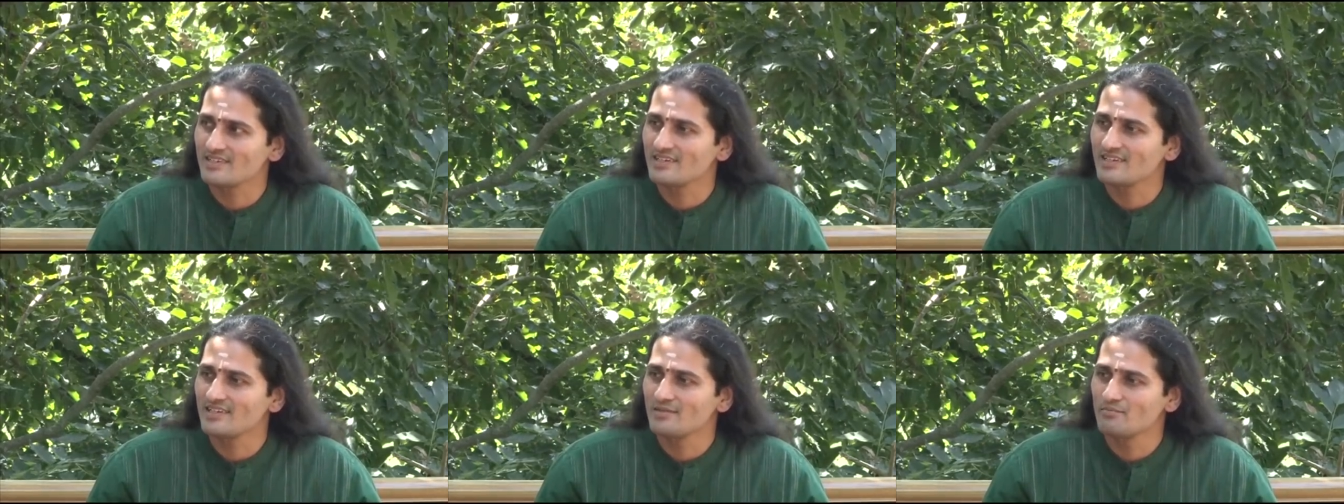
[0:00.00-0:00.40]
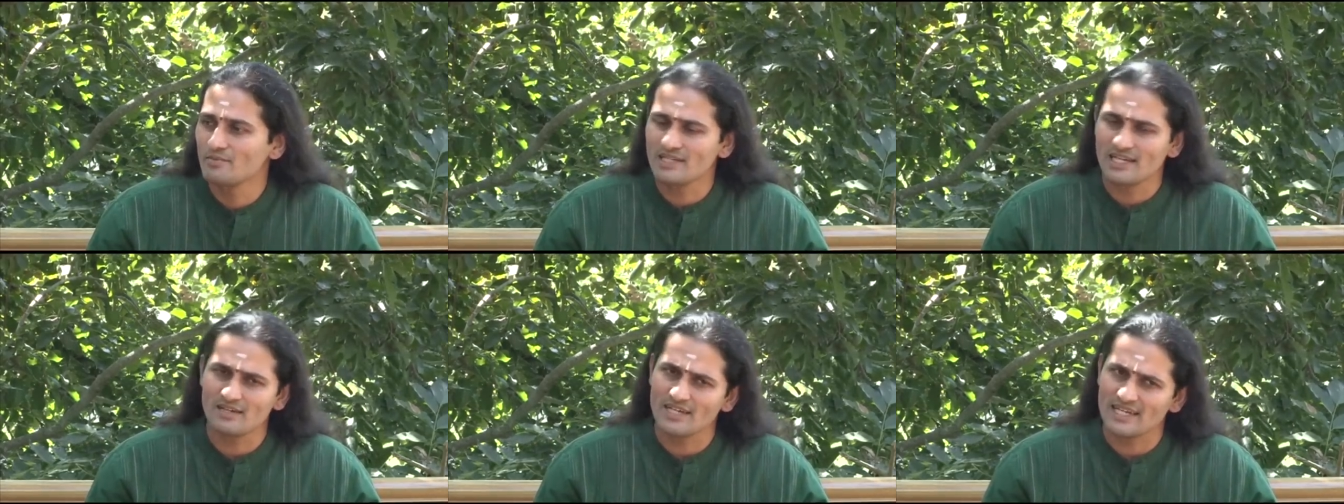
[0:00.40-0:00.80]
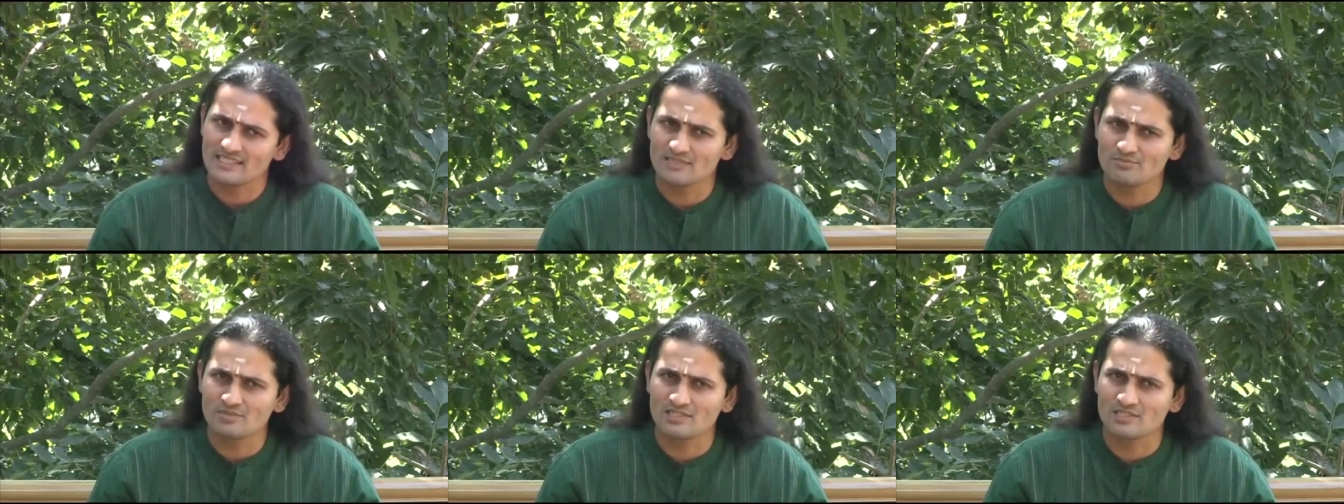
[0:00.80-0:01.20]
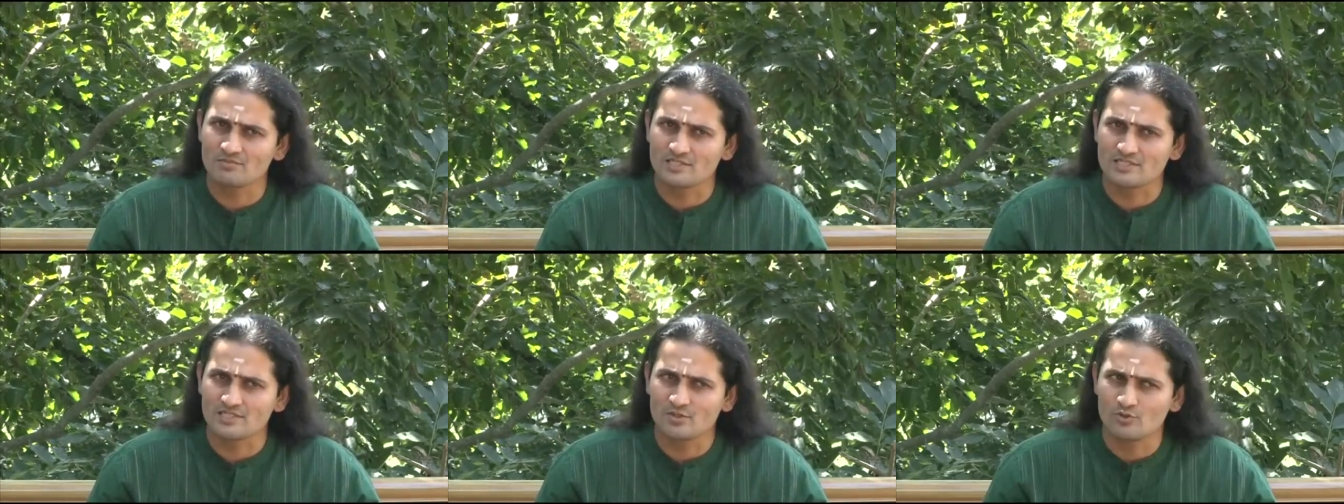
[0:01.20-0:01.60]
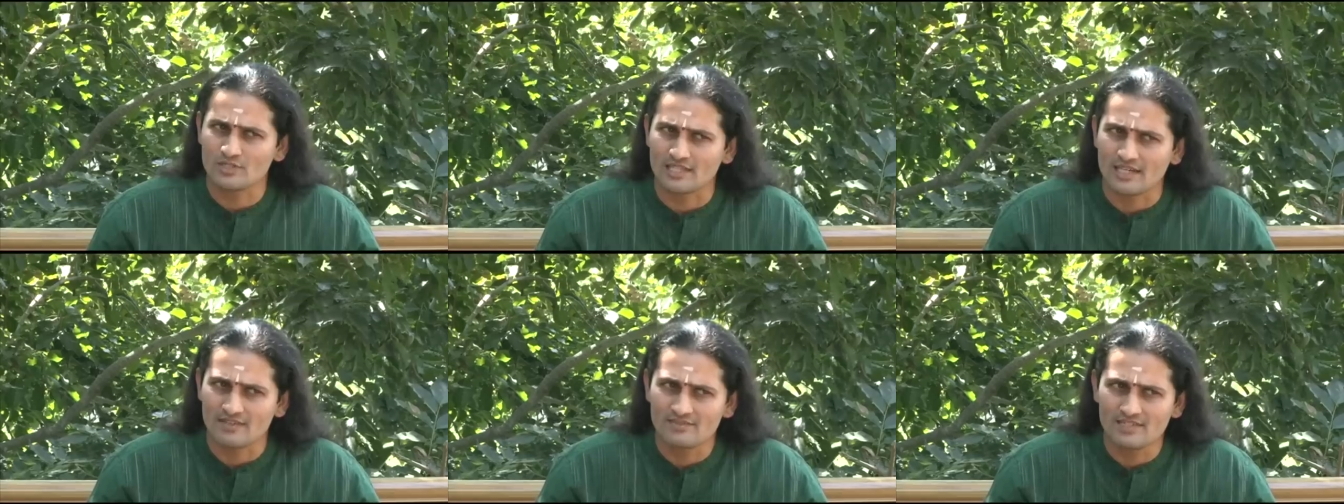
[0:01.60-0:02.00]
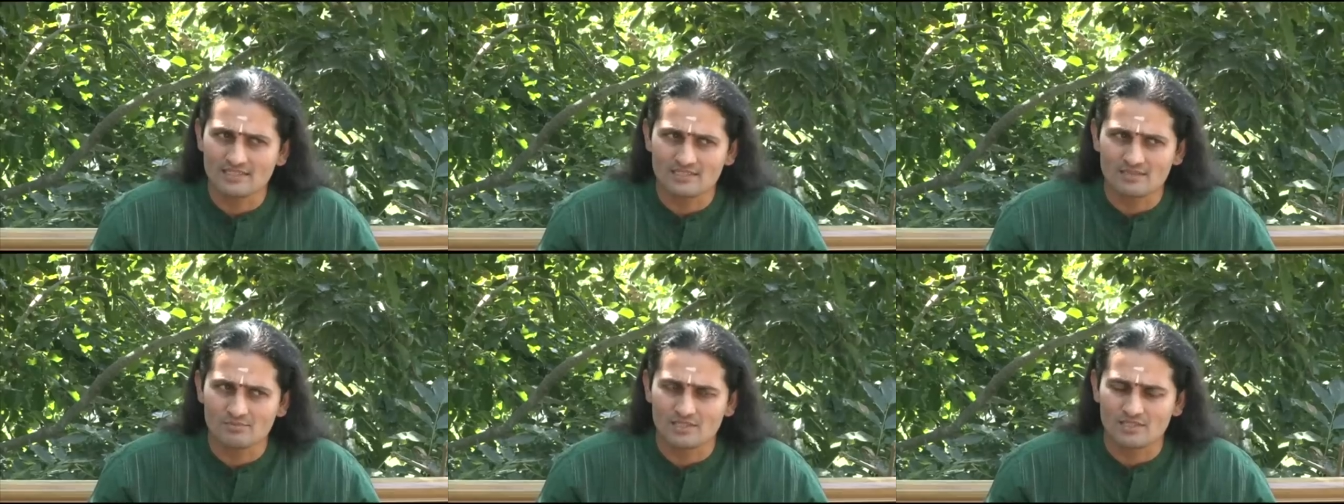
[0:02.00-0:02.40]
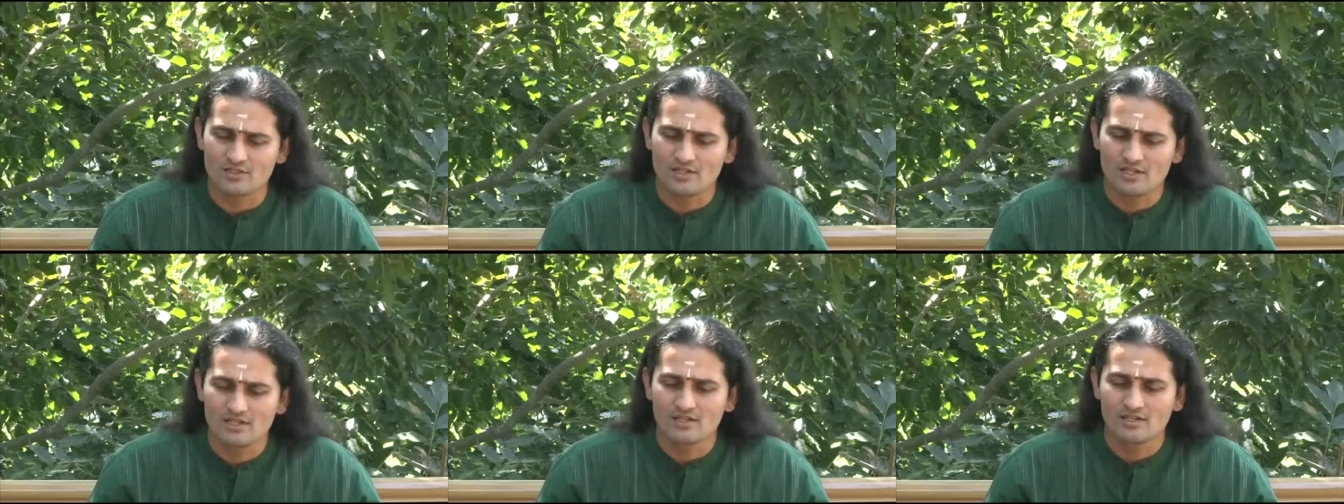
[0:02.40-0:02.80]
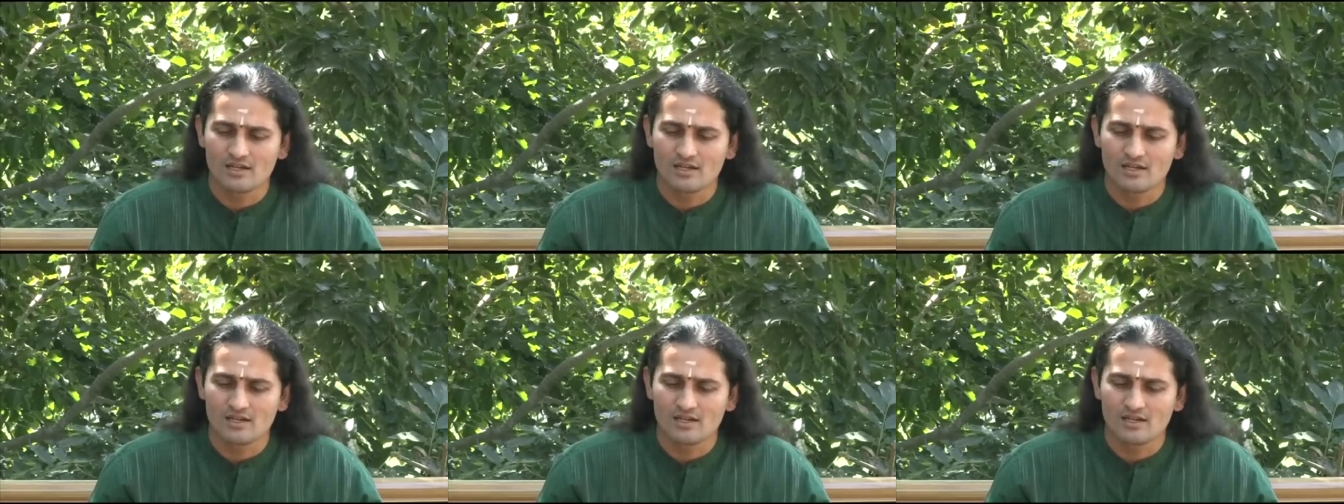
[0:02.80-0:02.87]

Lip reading: Yeah. But I accepted the mistake. Okay, I've done something. No?